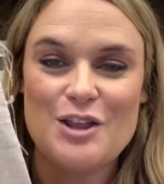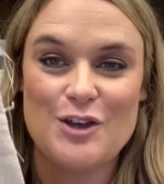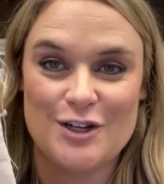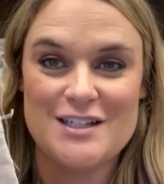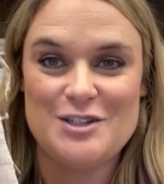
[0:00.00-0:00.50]

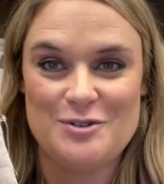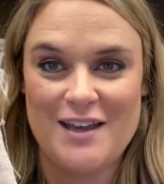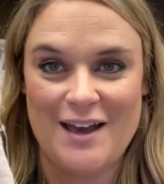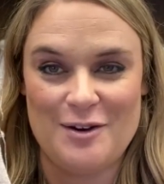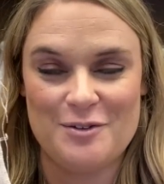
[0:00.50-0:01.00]
32
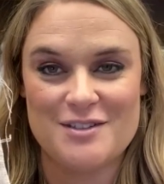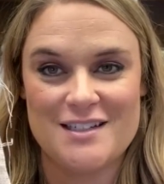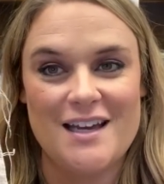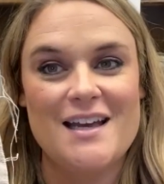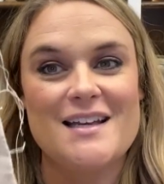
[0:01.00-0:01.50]
count,
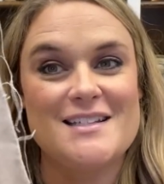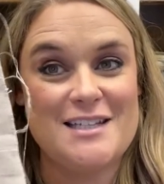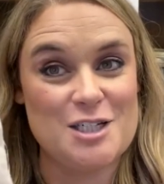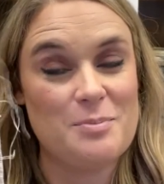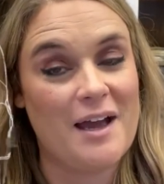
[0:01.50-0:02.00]

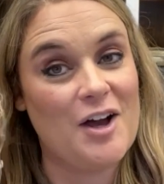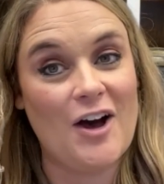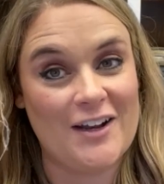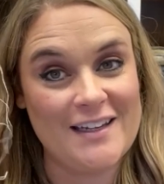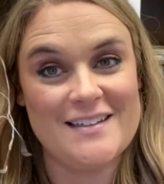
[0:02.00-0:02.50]
stitched by
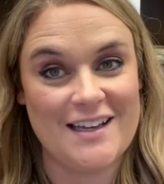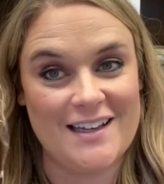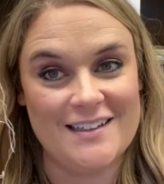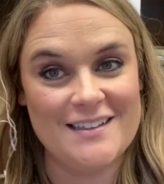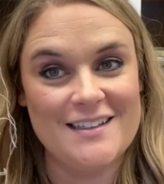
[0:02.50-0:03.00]
Connie
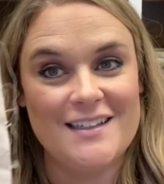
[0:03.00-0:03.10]
Dunn.